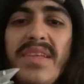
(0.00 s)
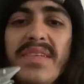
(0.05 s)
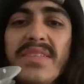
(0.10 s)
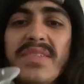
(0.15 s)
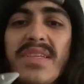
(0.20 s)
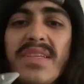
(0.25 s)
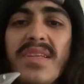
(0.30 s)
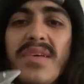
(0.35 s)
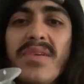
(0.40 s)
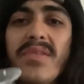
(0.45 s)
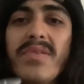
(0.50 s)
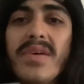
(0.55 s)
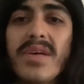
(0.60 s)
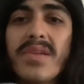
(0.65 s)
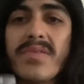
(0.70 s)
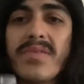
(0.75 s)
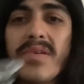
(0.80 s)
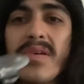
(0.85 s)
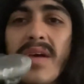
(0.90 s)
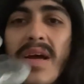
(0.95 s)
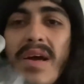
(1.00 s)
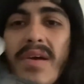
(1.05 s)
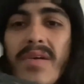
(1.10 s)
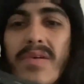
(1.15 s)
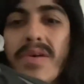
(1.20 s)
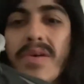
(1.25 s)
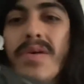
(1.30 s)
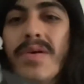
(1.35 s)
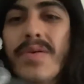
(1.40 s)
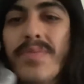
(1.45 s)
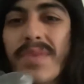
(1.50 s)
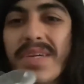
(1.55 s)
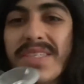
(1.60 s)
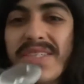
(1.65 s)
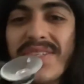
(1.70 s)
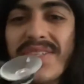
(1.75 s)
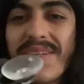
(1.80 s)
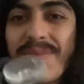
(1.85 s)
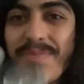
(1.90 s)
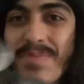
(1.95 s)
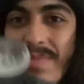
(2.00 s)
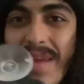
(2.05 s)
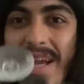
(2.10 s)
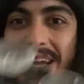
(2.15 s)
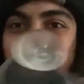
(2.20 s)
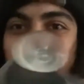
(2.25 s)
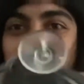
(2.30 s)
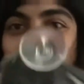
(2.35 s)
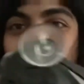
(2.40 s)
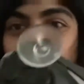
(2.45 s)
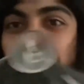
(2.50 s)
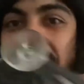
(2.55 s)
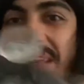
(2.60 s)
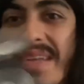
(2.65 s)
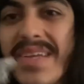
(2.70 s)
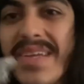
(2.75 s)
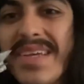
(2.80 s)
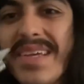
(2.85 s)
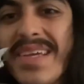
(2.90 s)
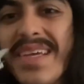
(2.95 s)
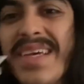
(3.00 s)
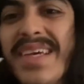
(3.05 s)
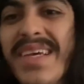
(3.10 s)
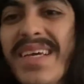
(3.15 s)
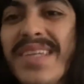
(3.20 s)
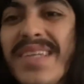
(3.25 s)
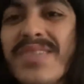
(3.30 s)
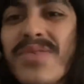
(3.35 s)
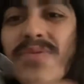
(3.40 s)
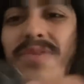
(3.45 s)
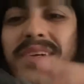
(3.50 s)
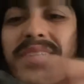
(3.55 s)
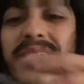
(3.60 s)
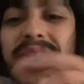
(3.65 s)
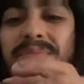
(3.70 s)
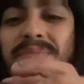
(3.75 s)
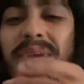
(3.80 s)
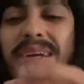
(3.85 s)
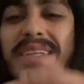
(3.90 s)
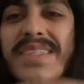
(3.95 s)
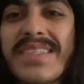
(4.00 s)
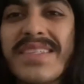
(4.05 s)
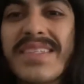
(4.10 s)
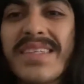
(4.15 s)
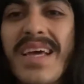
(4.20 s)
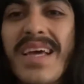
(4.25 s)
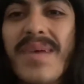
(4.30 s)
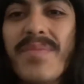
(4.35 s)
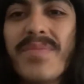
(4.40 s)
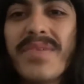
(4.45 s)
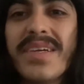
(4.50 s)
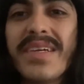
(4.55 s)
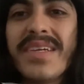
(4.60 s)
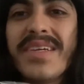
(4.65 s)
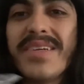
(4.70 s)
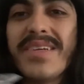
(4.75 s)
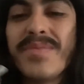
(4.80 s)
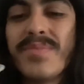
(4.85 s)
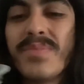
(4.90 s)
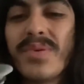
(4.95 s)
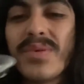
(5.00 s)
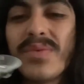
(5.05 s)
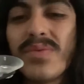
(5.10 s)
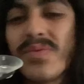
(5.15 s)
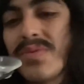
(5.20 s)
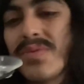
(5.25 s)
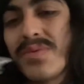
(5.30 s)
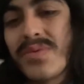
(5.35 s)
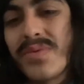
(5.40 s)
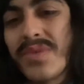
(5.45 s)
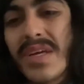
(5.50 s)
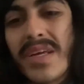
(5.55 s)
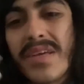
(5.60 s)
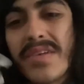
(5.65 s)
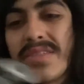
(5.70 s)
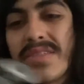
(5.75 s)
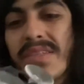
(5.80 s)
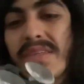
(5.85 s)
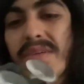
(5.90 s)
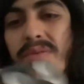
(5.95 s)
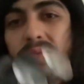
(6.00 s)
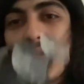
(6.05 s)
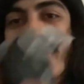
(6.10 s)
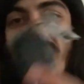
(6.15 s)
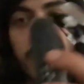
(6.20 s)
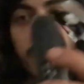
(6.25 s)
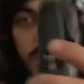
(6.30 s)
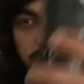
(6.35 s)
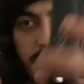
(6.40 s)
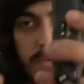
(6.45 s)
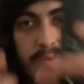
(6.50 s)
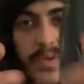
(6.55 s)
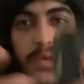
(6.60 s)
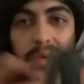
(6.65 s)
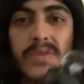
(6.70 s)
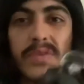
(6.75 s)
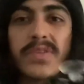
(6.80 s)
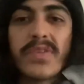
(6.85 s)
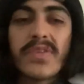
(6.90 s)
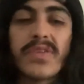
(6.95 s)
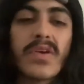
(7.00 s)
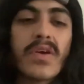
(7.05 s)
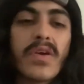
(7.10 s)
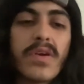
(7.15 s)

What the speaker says: a little. I don't know how much you can actually bend it to where it might snap right here, but we'll kind of see when we go to the car.